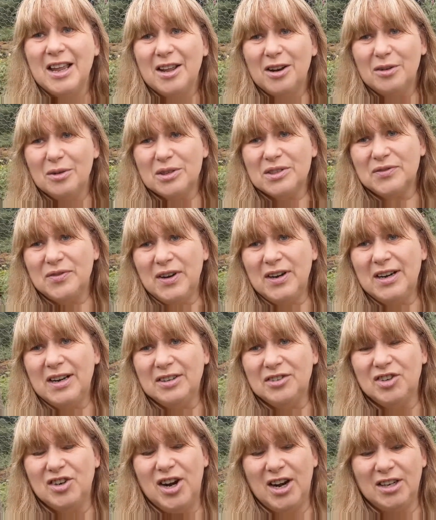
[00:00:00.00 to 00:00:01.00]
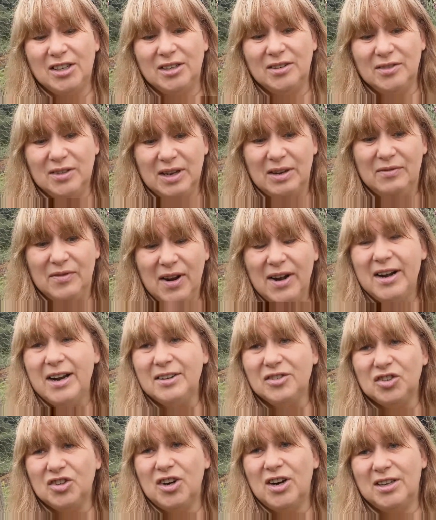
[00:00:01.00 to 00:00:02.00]
Looks very attractive. They're a very
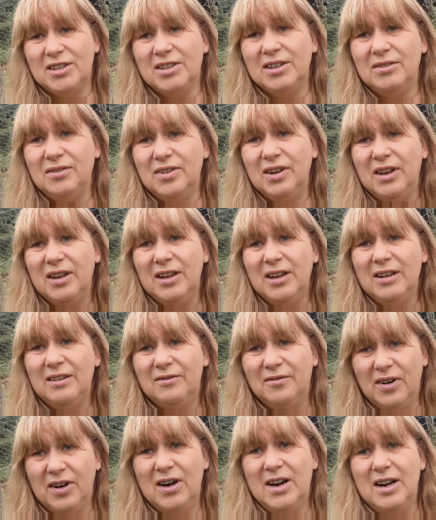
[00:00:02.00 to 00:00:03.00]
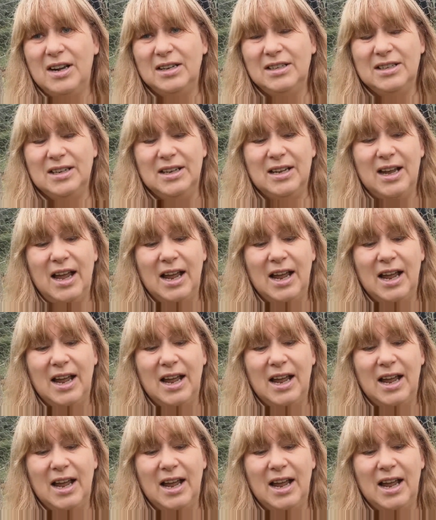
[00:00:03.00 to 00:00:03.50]
attractive variety,